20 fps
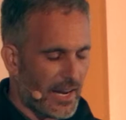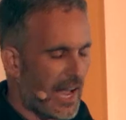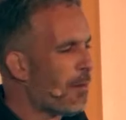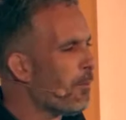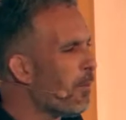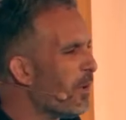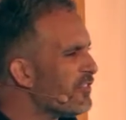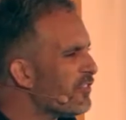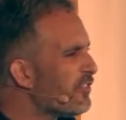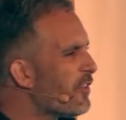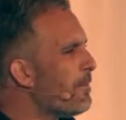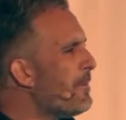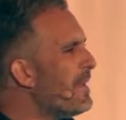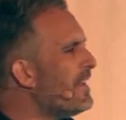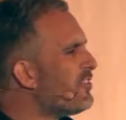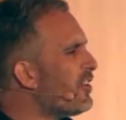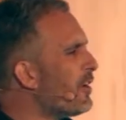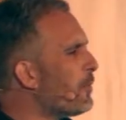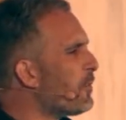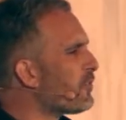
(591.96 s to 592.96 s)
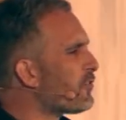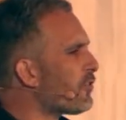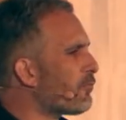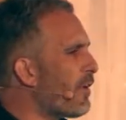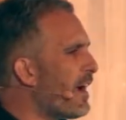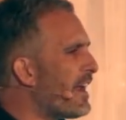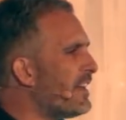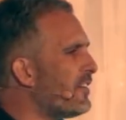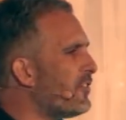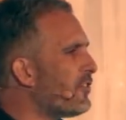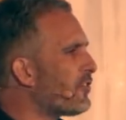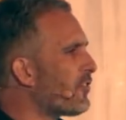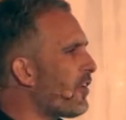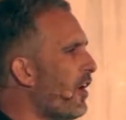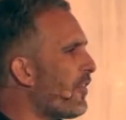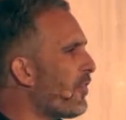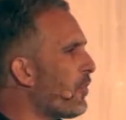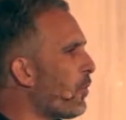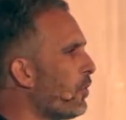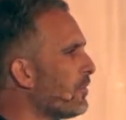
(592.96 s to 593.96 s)
And once the meeting was arranged,
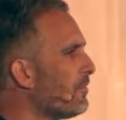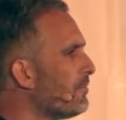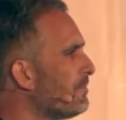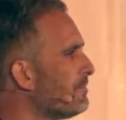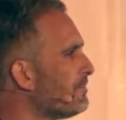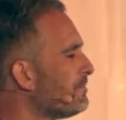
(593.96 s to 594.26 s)
I thought,